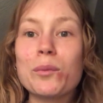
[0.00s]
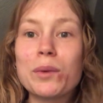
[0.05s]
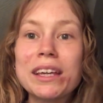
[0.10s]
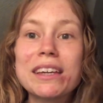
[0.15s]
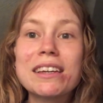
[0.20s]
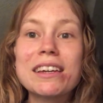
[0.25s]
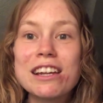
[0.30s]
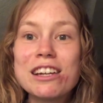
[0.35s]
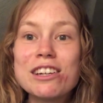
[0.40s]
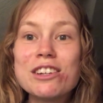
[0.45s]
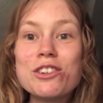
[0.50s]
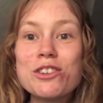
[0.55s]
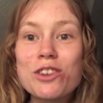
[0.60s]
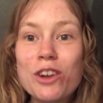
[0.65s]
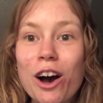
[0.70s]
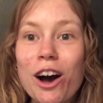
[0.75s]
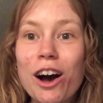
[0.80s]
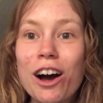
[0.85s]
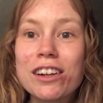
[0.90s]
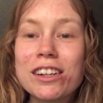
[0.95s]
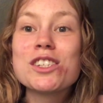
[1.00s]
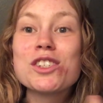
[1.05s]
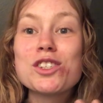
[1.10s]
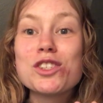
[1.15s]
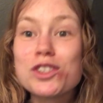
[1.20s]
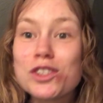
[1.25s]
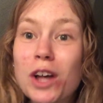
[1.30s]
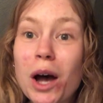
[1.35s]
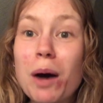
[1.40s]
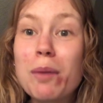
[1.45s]
we cannot
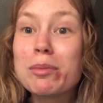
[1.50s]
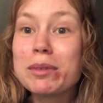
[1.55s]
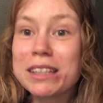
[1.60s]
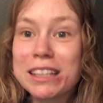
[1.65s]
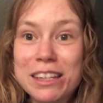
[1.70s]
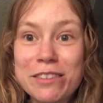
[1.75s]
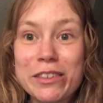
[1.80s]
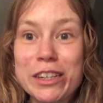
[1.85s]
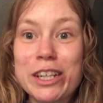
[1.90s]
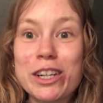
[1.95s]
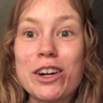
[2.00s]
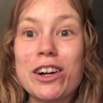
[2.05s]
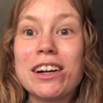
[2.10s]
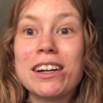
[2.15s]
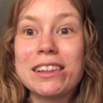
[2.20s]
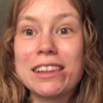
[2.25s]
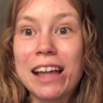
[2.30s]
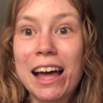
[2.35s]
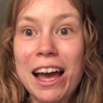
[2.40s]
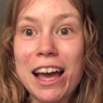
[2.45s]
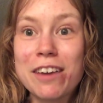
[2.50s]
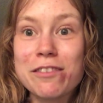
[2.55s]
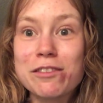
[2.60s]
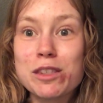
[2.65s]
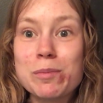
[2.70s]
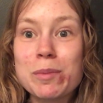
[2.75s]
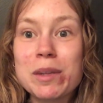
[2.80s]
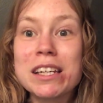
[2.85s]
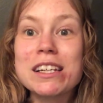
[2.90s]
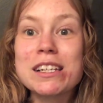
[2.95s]
stop living our lives
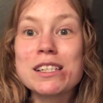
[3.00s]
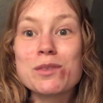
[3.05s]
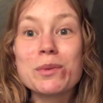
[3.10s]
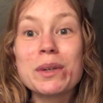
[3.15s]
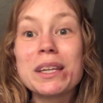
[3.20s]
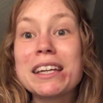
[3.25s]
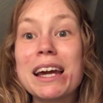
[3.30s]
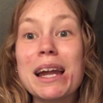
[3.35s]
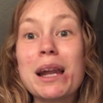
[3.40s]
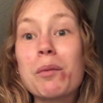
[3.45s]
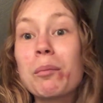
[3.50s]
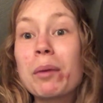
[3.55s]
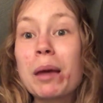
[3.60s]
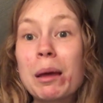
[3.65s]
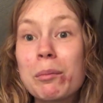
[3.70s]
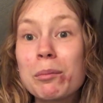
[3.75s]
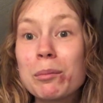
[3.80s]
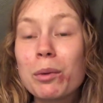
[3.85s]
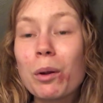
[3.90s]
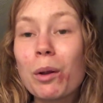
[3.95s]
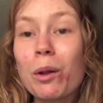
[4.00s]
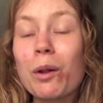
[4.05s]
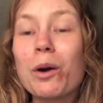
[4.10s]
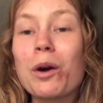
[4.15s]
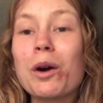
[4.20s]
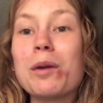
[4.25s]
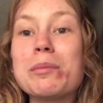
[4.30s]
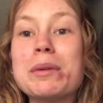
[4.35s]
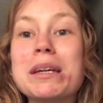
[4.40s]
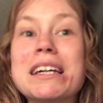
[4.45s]
because we get a pimple
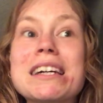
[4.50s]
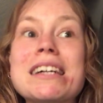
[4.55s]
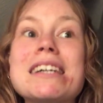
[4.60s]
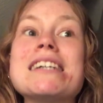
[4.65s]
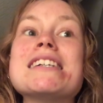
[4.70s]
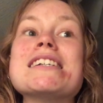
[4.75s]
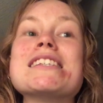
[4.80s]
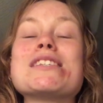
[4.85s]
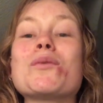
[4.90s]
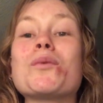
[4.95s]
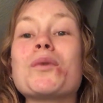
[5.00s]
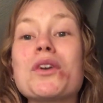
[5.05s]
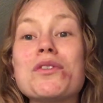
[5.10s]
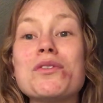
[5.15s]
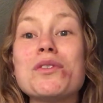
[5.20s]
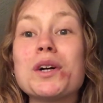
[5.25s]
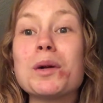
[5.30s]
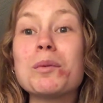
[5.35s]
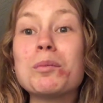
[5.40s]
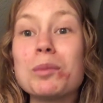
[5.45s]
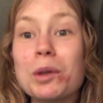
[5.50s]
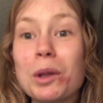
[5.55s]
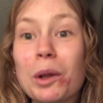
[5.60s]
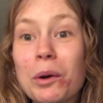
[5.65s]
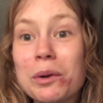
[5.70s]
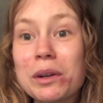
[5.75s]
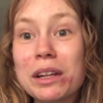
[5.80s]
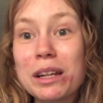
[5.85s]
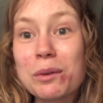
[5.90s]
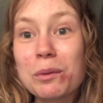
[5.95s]
or because we feel
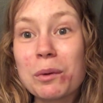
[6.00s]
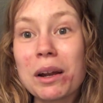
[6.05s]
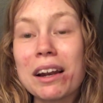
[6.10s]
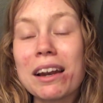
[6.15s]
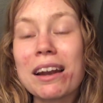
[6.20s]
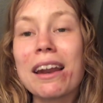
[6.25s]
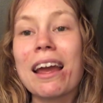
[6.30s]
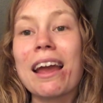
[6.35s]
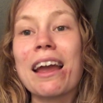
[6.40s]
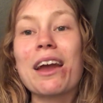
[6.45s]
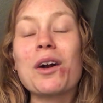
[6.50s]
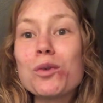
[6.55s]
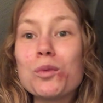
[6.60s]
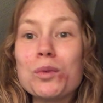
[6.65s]
bloated one day.